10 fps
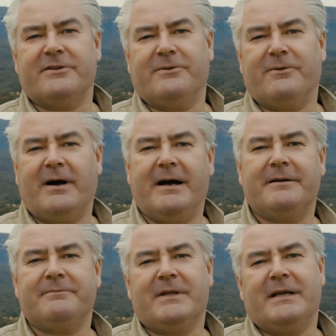on the wire,
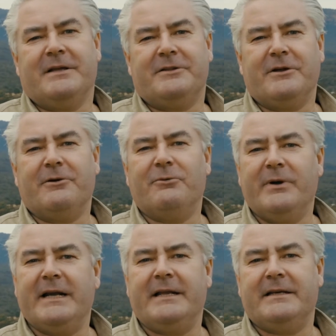there are
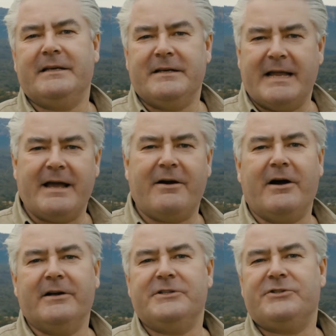really now
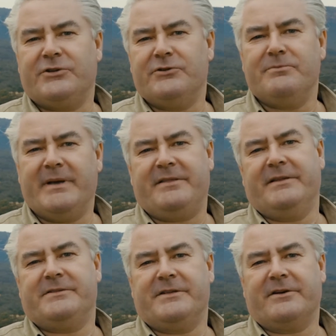only 2
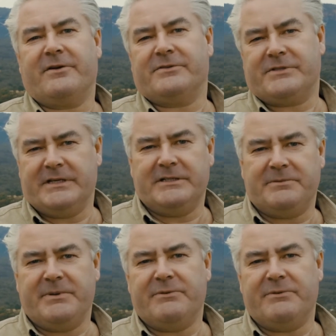methods that are considered to be